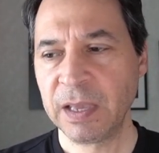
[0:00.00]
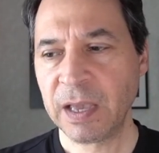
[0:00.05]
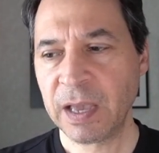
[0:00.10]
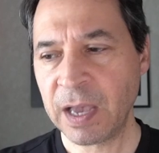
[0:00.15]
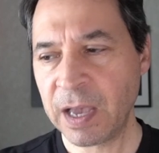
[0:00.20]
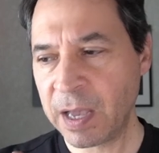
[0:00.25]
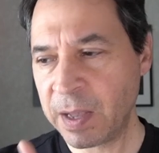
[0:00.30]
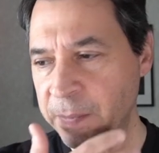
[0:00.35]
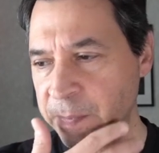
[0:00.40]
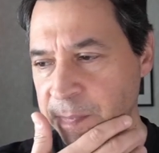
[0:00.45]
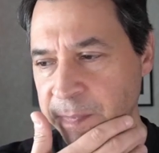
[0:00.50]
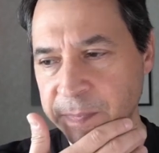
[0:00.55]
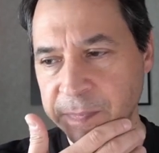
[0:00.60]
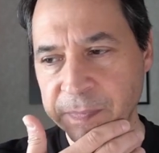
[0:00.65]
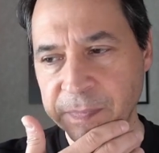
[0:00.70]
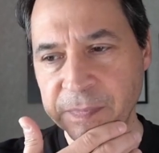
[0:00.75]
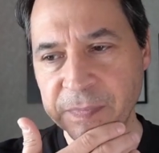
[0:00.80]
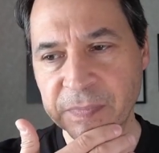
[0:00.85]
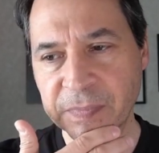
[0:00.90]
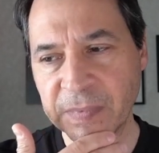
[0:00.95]
Um,
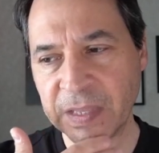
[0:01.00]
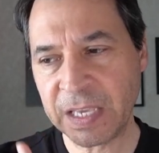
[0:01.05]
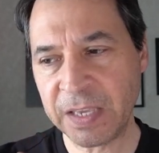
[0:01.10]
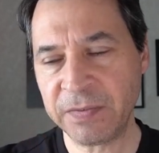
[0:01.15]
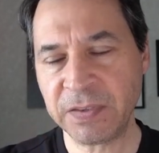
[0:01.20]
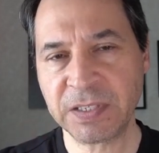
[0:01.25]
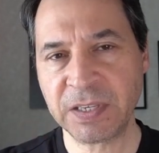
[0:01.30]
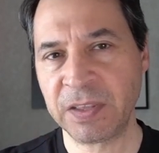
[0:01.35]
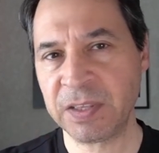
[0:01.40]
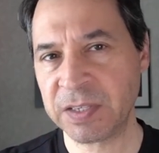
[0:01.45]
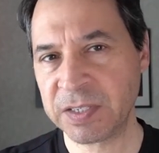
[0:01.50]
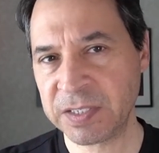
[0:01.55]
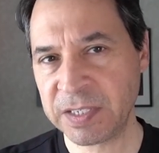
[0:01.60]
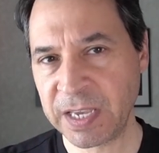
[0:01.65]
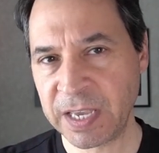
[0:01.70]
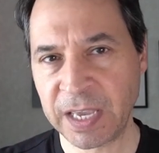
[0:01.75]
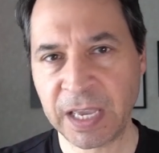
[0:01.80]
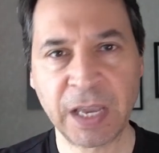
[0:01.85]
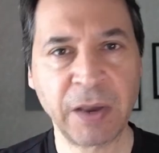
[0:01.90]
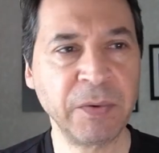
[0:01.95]
even to this
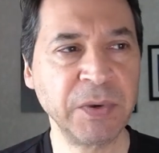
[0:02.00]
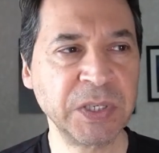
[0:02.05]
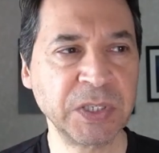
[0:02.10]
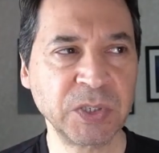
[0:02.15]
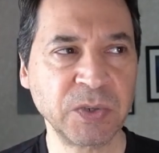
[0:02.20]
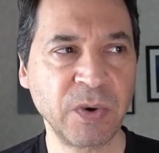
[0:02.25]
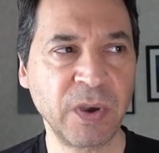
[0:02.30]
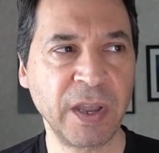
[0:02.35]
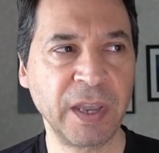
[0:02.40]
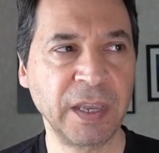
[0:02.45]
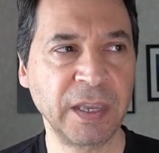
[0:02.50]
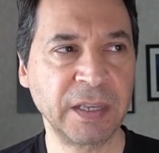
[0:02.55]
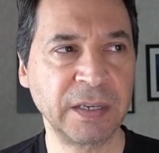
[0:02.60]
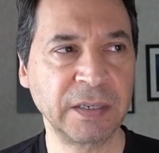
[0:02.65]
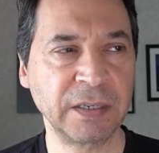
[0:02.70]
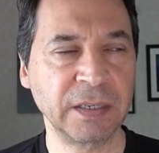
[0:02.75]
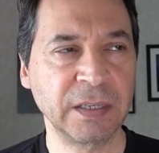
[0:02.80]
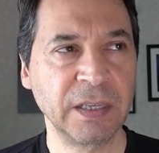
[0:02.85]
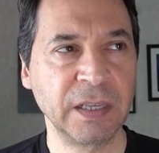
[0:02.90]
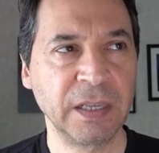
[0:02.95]
day, I always try
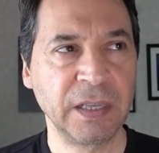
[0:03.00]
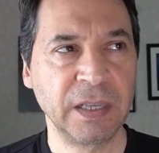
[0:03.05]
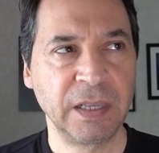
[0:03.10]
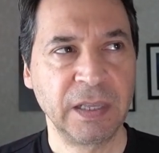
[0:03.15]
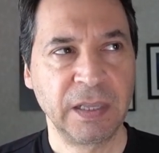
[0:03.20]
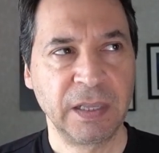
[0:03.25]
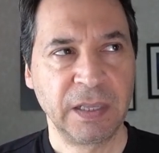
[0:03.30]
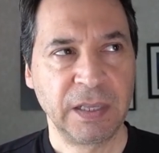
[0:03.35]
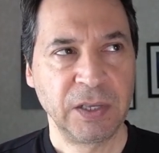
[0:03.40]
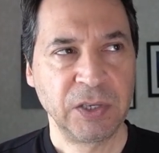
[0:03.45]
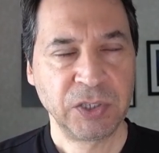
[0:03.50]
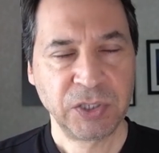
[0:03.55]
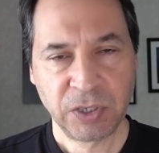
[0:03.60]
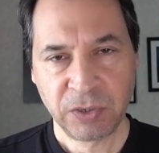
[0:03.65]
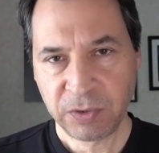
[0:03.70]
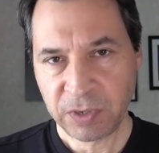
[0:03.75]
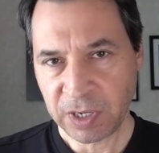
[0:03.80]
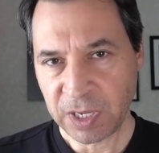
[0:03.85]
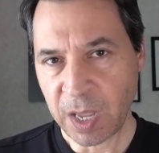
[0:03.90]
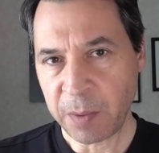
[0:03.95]
and
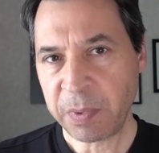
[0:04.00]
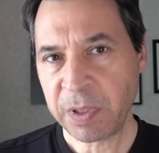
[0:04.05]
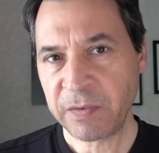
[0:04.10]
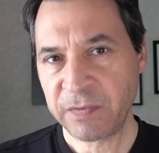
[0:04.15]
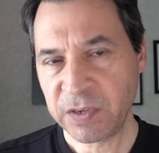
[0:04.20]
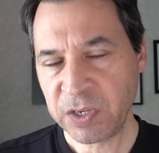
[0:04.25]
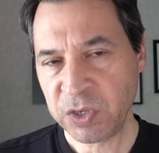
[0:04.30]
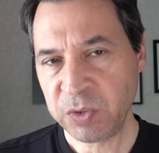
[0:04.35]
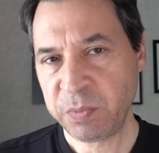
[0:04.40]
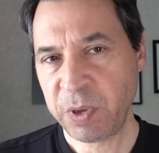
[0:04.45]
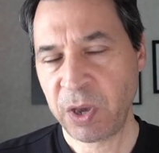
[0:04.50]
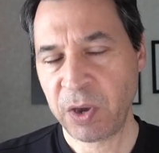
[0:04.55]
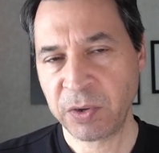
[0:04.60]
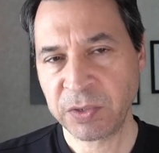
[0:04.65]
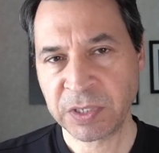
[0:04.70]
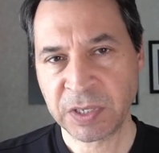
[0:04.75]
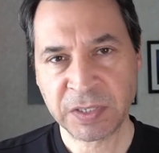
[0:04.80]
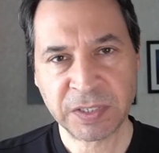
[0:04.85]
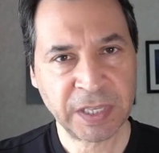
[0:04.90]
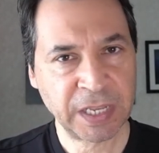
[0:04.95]
shoot a couple of new
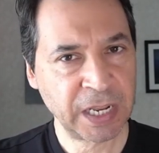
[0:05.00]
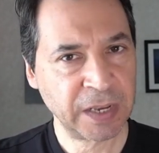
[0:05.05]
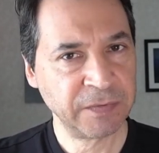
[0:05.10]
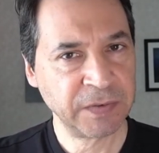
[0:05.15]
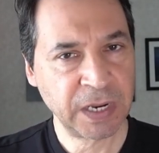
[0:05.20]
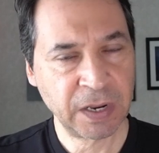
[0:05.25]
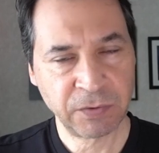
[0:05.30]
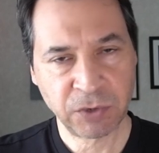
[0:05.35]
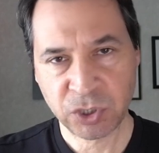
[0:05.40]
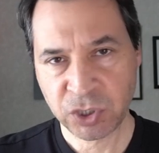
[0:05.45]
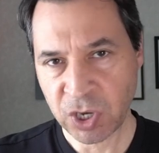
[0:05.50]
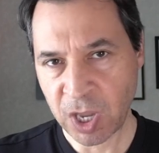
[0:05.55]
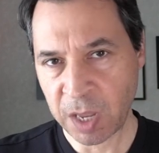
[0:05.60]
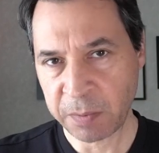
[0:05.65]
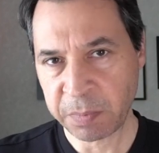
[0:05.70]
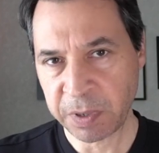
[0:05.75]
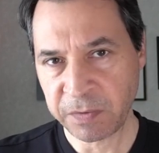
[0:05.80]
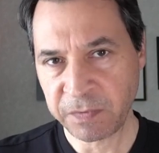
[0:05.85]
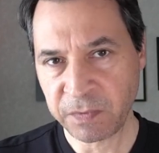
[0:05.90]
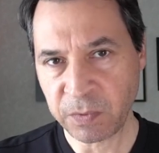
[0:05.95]
poses that I've never shot
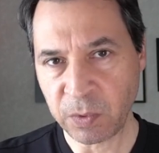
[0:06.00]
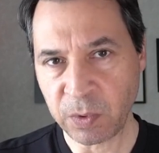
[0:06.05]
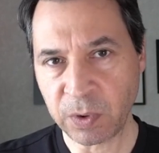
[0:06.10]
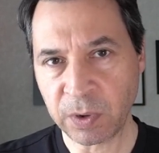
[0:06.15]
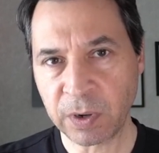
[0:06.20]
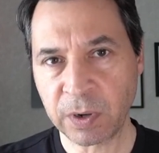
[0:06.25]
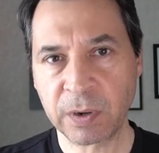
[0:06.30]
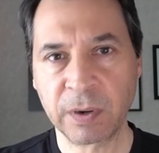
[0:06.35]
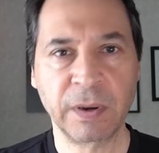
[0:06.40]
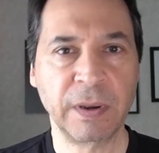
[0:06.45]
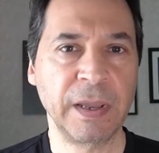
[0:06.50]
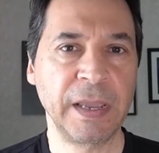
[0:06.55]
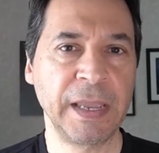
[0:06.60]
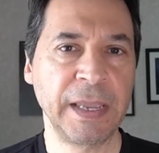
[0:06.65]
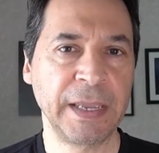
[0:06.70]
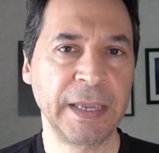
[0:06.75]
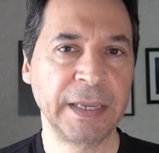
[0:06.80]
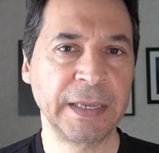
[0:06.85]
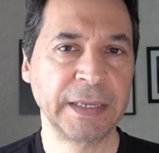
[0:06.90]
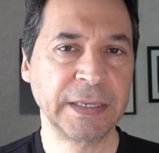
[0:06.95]
before,
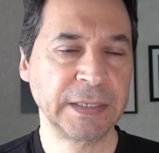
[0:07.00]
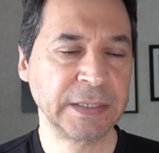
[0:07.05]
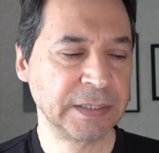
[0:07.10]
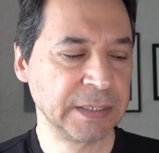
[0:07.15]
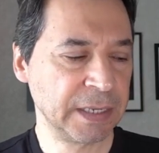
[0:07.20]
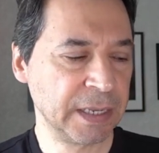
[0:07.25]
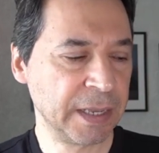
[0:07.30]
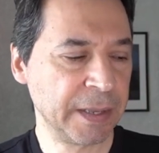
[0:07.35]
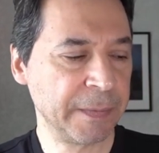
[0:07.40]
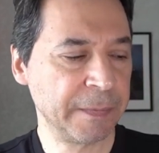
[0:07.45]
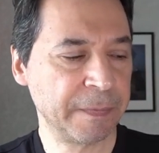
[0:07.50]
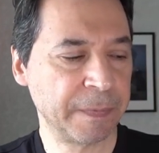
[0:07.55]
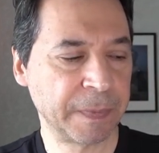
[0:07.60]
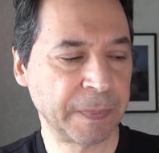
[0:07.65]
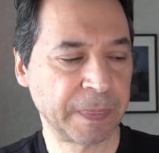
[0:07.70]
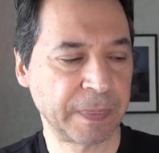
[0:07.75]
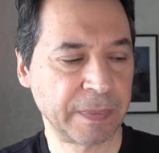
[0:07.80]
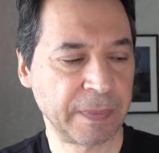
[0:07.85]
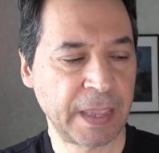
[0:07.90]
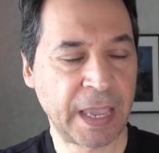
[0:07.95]
and um,
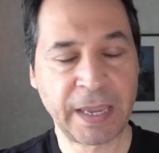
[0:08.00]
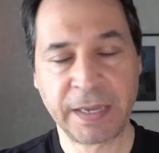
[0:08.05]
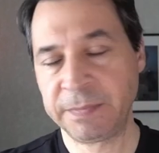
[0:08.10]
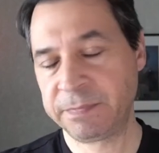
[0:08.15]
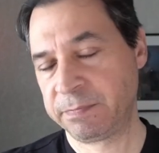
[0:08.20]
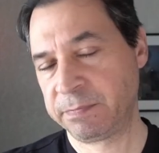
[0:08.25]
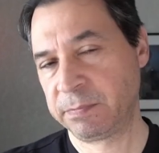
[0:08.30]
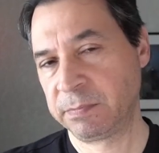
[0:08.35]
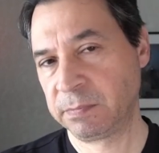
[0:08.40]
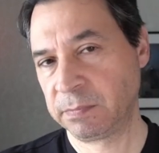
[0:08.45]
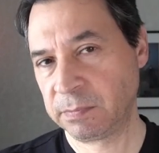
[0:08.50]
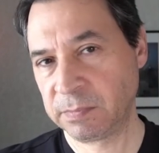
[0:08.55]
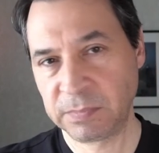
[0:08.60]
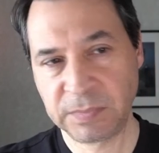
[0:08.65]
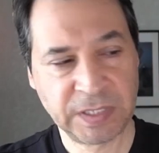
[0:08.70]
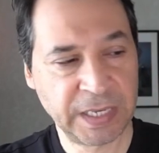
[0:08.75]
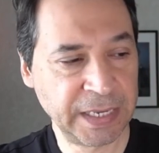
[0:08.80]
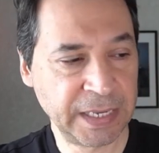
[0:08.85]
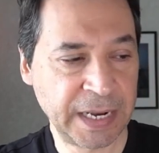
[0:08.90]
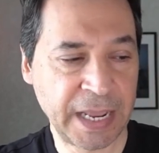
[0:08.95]
I.
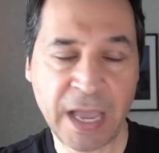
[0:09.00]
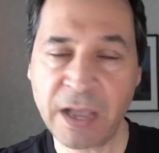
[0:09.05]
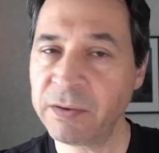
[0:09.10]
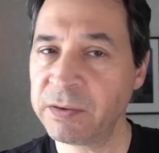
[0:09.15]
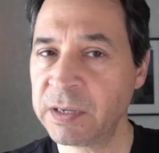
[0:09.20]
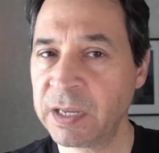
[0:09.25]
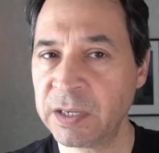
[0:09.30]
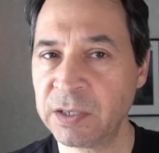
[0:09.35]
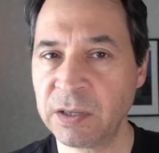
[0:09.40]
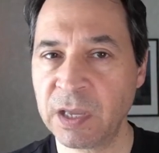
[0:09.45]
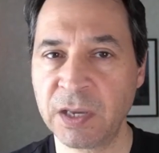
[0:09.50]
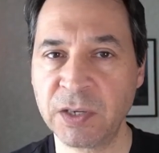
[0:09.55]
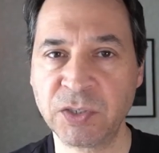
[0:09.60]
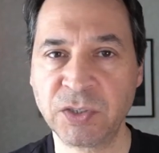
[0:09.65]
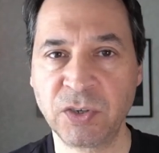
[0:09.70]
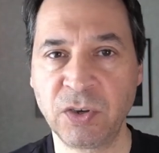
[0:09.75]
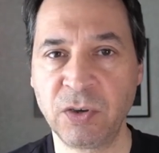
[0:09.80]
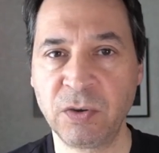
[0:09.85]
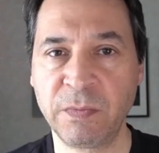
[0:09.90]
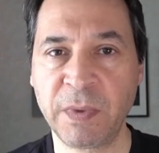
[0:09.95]
take it out and I, I
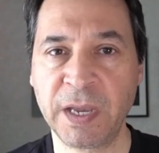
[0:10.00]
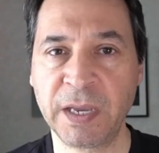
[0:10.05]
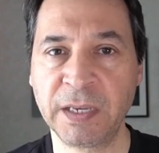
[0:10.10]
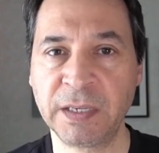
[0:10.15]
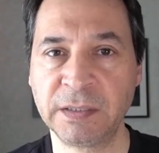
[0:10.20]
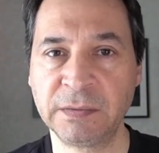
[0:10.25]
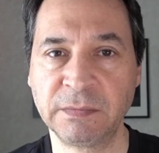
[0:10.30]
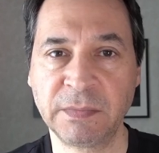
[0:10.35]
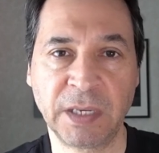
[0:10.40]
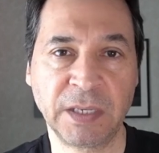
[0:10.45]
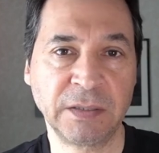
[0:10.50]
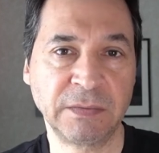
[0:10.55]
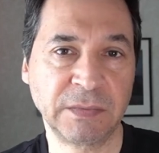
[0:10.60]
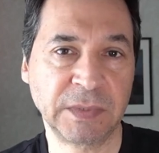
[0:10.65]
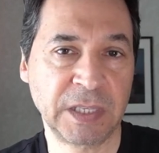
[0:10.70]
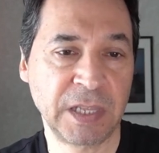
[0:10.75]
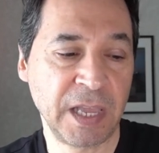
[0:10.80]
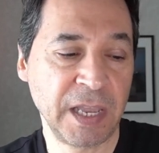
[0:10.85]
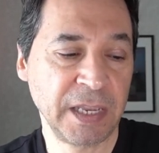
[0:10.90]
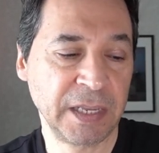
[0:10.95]
show my, my
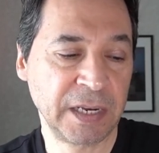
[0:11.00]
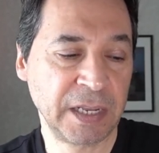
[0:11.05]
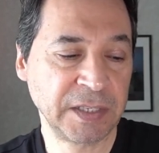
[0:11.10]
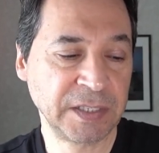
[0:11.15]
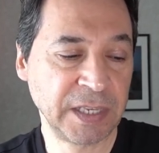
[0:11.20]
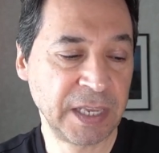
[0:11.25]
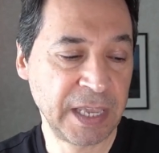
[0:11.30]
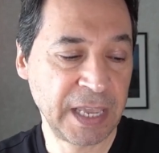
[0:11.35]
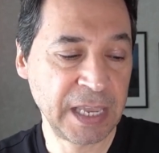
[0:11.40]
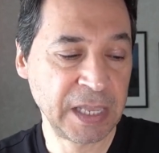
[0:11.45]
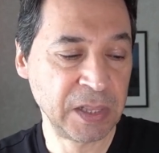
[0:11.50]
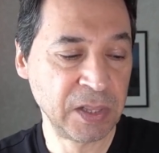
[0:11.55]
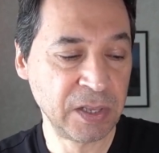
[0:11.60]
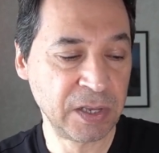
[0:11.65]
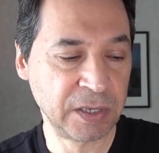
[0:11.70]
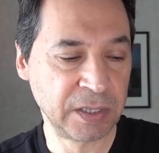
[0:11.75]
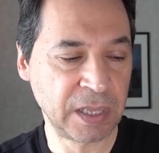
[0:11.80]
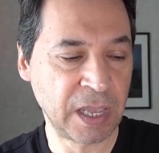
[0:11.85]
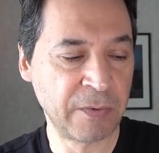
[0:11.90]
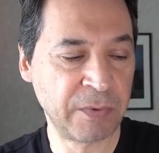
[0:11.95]
client and I say, hey,
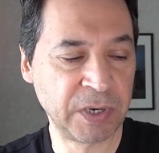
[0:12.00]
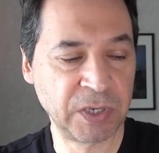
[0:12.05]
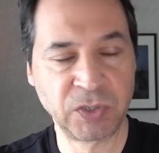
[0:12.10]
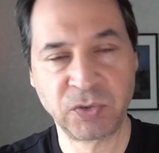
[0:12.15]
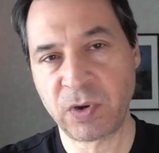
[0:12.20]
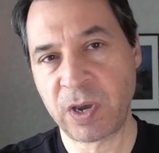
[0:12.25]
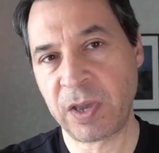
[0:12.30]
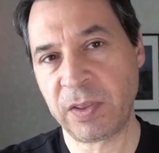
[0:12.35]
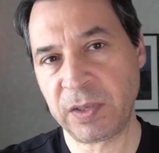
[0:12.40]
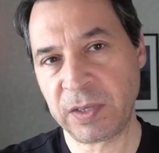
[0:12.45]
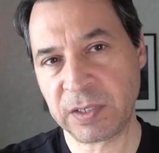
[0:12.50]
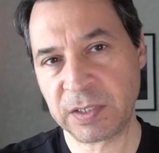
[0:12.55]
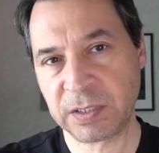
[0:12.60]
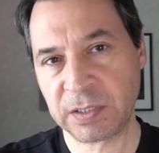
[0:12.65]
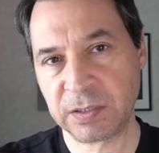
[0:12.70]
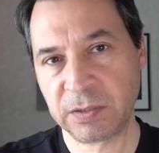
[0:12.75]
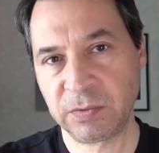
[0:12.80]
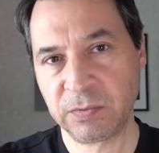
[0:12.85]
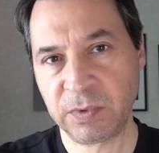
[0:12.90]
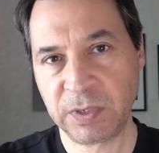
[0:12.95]
look, I want to try
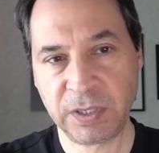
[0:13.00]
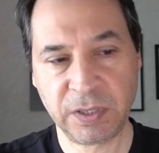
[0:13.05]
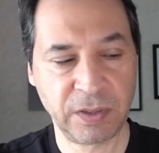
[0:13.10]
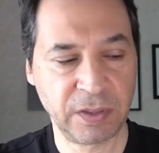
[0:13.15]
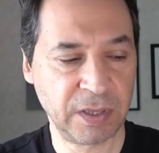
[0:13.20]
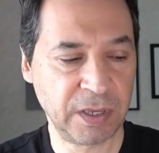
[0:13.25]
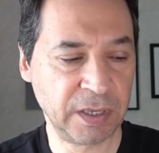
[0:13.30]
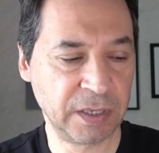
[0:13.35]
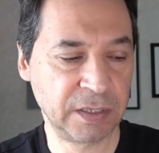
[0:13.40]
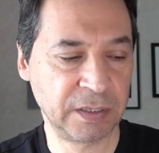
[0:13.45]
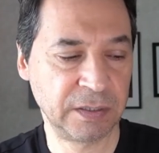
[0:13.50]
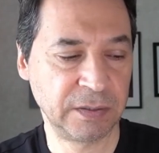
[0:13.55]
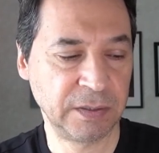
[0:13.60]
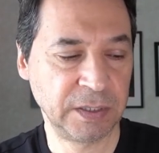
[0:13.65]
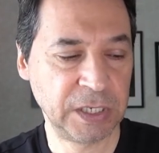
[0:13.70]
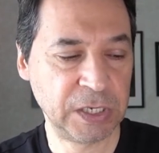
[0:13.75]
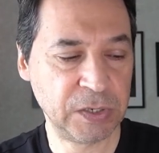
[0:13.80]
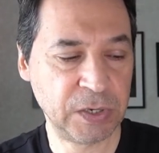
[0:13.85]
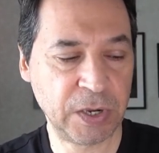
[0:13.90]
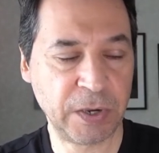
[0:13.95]
this. What do you think?
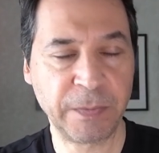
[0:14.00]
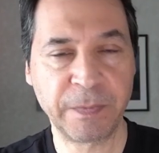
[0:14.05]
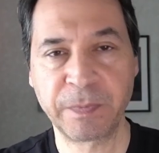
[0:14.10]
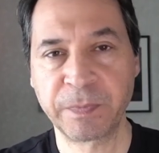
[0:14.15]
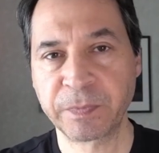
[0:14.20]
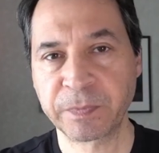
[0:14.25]
You know,